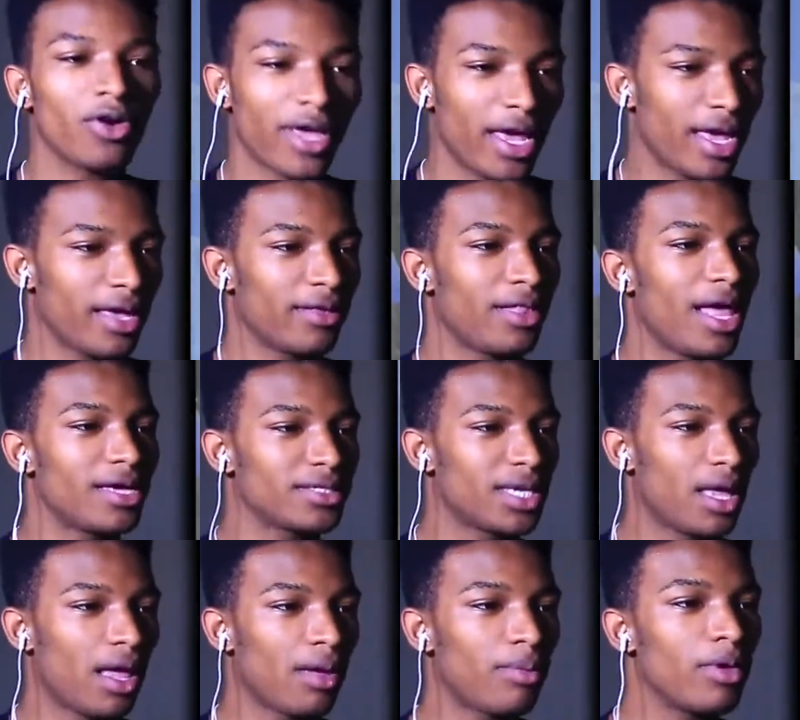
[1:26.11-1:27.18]
Okay,
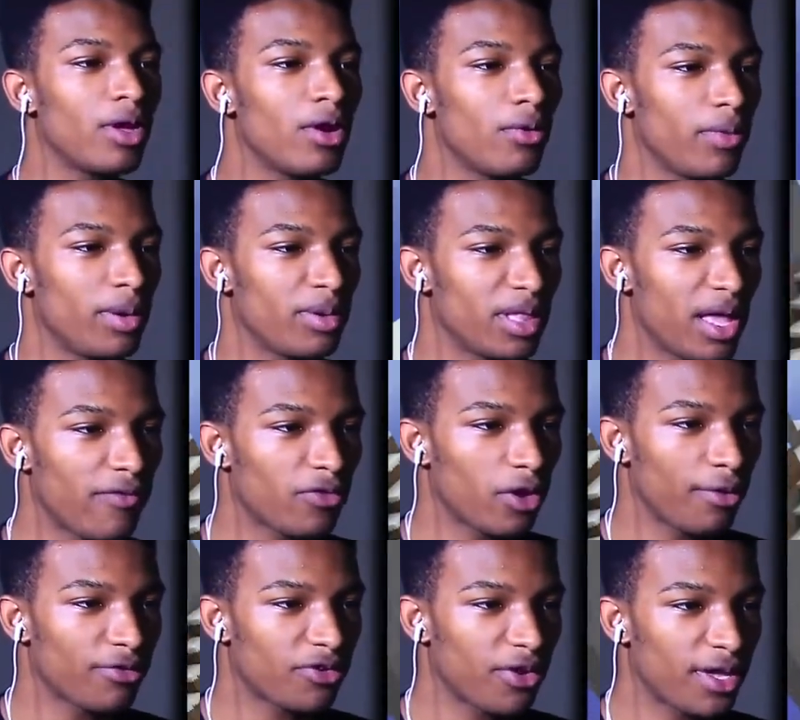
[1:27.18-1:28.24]
last time we were
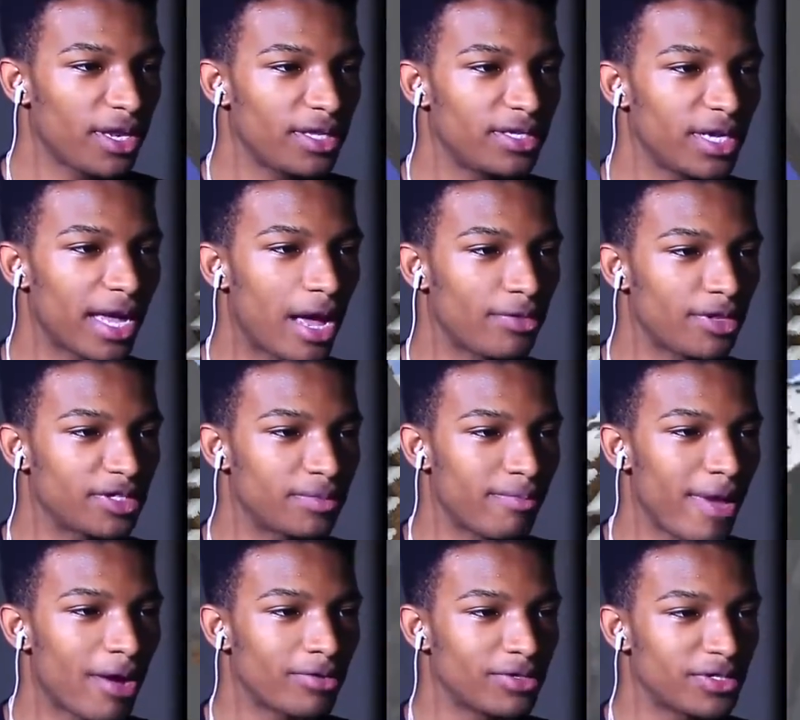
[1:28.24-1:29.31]
left off trying to dig out this
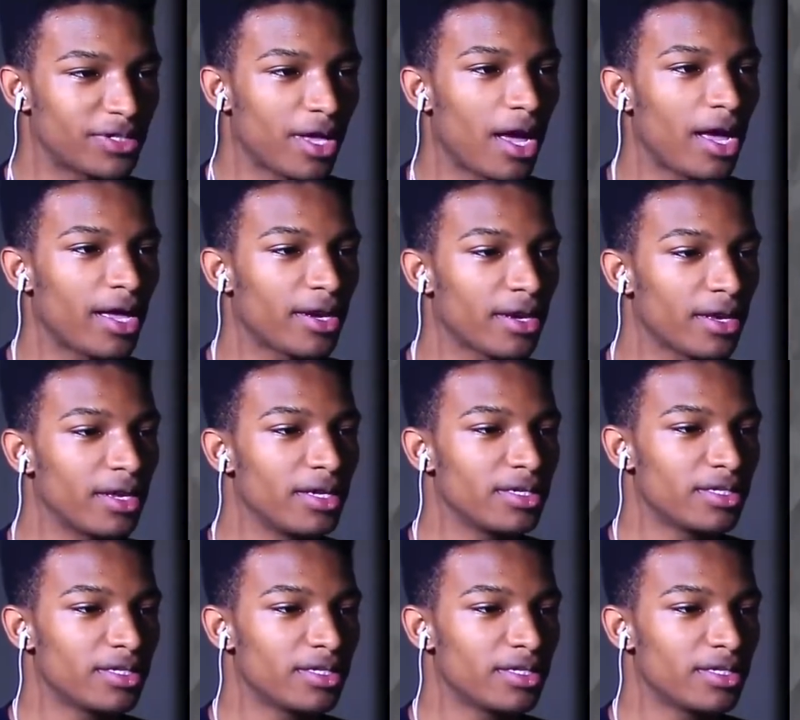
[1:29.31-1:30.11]
mountainside